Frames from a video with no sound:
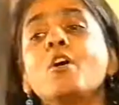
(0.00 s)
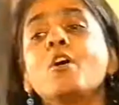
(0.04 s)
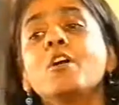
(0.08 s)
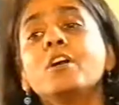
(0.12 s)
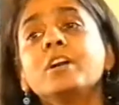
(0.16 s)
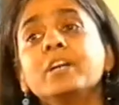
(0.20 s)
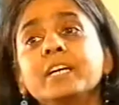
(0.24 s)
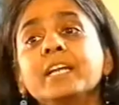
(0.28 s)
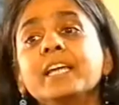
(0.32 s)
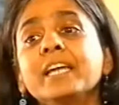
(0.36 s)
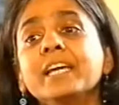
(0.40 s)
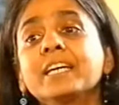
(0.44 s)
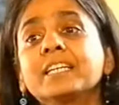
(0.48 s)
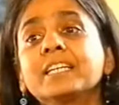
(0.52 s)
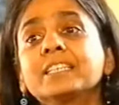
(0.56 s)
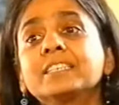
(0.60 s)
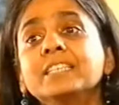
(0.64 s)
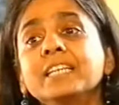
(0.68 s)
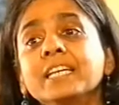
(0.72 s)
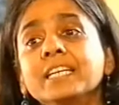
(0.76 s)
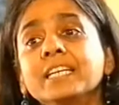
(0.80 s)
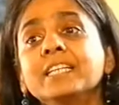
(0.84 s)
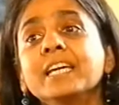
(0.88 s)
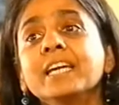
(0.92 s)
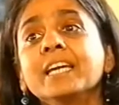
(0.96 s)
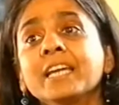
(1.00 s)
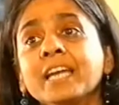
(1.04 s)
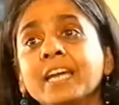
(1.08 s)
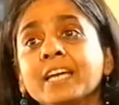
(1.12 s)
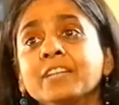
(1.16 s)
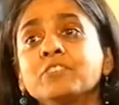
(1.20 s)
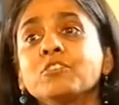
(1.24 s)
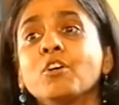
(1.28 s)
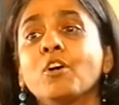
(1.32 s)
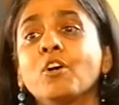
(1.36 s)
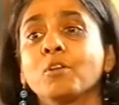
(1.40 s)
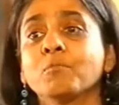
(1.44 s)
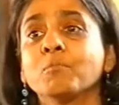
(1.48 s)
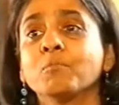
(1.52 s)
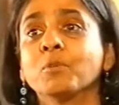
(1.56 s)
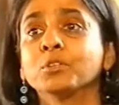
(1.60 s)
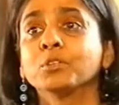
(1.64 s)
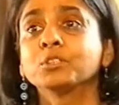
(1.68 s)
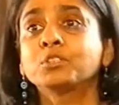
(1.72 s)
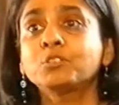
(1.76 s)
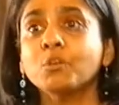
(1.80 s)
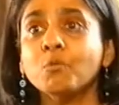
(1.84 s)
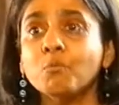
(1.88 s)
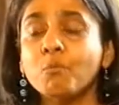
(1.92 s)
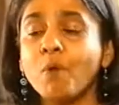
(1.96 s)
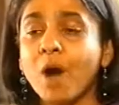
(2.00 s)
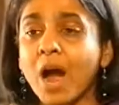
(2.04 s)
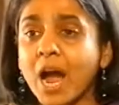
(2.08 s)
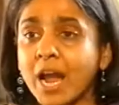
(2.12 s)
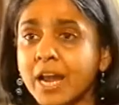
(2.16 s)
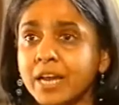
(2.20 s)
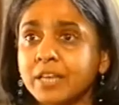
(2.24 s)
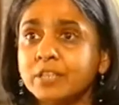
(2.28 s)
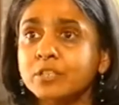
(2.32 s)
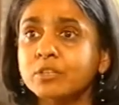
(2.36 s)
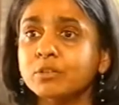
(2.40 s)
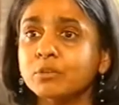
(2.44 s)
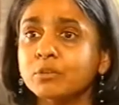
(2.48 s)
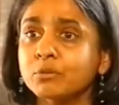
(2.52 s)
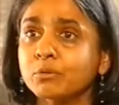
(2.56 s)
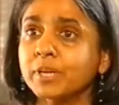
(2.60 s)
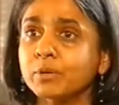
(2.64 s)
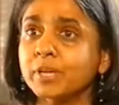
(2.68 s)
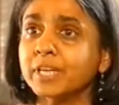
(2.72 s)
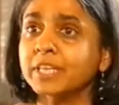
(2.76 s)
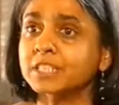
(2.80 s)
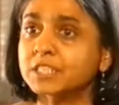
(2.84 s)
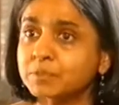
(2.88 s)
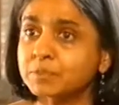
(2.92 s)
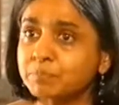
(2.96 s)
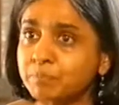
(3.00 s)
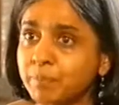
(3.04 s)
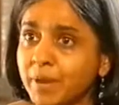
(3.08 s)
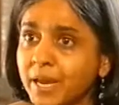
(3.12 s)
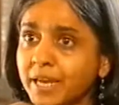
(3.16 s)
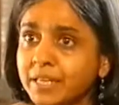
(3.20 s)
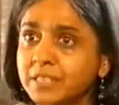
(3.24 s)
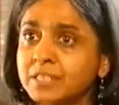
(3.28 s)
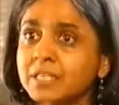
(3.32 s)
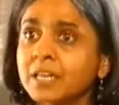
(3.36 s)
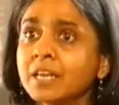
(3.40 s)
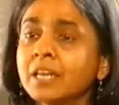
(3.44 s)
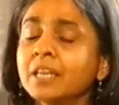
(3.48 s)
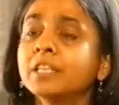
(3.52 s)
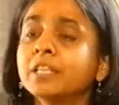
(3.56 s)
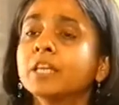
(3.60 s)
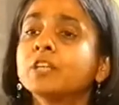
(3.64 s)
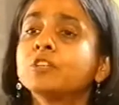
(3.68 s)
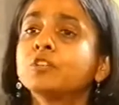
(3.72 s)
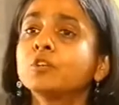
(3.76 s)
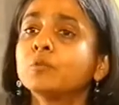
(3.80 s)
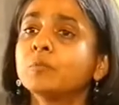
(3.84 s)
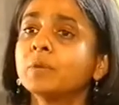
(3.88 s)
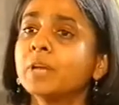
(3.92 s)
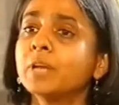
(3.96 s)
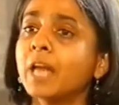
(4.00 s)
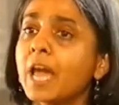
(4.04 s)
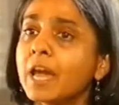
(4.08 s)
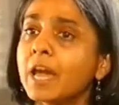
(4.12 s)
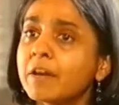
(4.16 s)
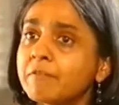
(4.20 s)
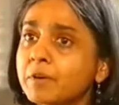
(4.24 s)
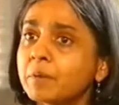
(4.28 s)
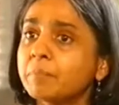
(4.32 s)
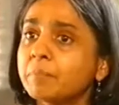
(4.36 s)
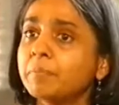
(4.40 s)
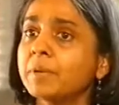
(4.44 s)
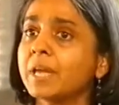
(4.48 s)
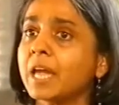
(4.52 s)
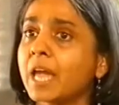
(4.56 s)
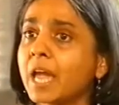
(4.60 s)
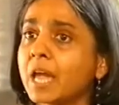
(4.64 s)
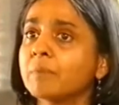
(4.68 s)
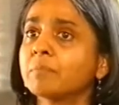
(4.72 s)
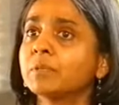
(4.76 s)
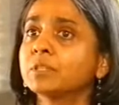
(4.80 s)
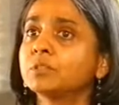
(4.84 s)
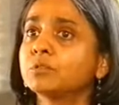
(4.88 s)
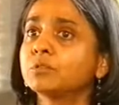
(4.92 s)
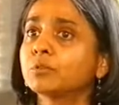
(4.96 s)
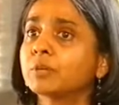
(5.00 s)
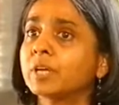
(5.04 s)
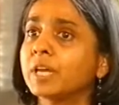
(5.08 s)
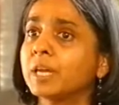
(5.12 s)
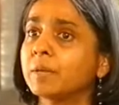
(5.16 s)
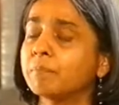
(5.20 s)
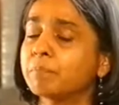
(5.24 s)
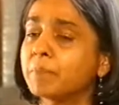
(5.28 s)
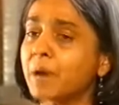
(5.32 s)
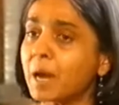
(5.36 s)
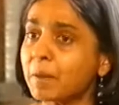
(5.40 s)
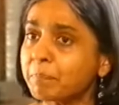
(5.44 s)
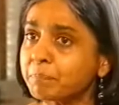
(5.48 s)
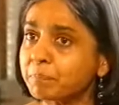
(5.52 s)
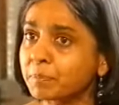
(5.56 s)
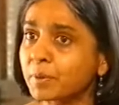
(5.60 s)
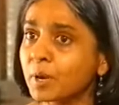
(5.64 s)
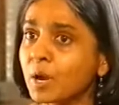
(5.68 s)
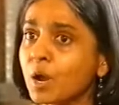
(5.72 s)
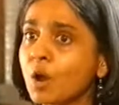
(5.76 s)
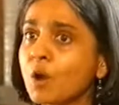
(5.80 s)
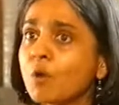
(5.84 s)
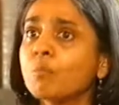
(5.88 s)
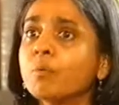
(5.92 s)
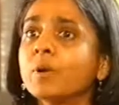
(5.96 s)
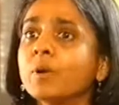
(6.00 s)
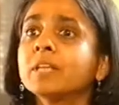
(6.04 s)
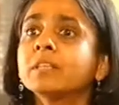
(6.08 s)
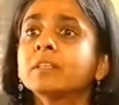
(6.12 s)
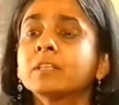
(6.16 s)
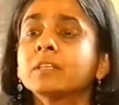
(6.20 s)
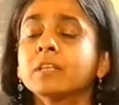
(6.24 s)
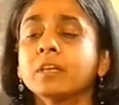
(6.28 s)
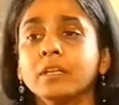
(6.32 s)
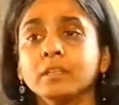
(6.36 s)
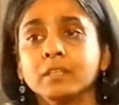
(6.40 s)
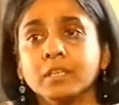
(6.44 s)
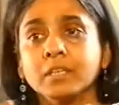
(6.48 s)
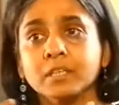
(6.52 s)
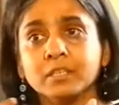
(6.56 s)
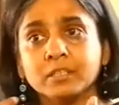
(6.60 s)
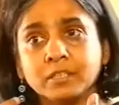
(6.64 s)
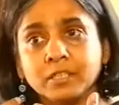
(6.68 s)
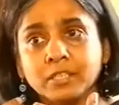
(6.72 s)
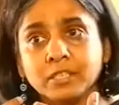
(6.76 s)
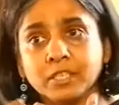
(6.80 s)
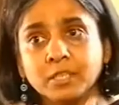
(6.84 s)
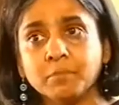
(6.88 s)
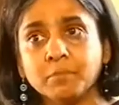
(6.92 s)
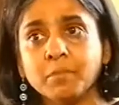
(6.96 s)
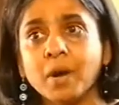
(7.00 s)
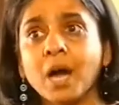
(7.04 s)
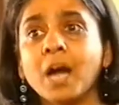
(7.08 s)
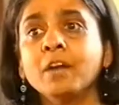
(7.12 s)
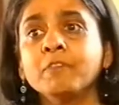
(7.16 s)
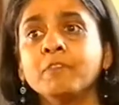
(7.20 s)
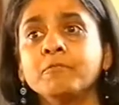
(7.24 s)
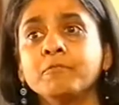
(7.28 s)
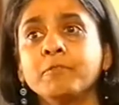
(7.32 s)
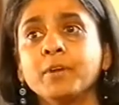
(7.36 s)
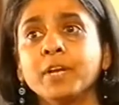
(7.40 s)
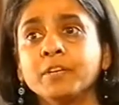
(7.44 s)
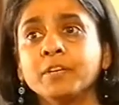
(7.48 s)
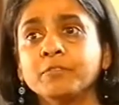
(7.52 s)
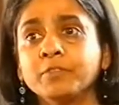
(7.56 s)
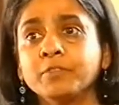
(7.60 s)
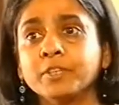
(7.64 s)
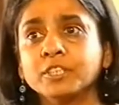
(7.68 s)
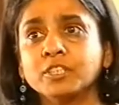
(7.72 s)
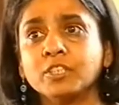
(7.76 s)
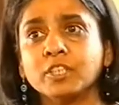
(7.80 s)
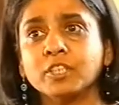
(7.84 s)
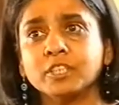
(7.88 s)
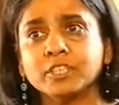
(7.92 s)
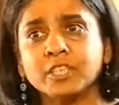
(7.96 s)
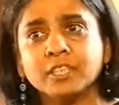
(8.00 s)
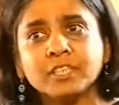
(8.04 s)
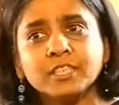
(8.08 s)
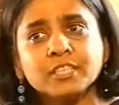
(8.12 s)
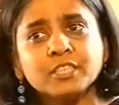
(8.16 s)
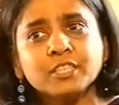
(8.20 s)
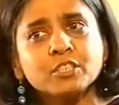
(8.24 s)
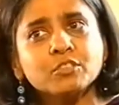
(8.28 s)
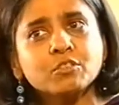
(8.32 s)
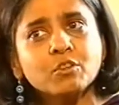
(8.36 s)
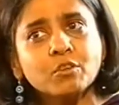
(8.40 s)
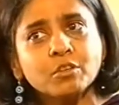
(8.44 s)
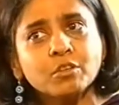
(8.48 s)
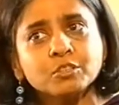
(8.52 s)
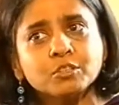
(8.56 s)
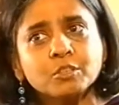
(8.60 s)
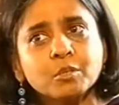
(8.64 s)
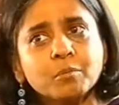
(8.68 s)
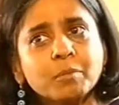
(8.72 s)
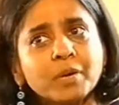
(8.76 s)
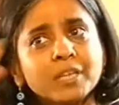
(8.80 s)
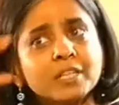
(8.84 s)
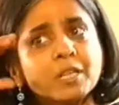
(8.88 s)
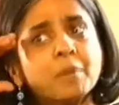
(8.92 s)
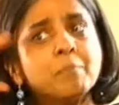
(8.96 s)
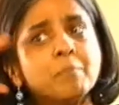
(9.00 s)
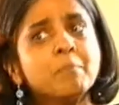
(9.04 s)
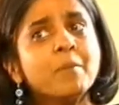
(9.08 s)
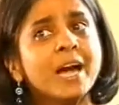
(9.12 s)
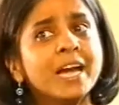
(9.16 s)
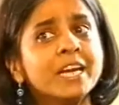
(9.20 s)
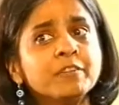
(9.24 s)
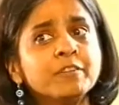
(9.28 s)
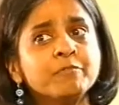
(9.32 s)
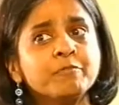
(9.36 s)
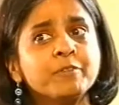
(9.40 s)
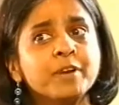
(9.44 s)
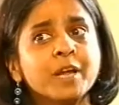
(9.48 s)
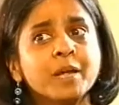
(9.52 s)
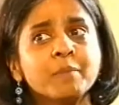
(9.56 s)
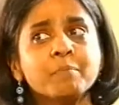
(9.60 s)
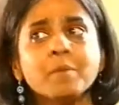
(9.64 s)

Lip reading: We've already exceeding it almost. So why do you expect that you will ever be able to keep up with the demand for infrastructure? This is also about the mind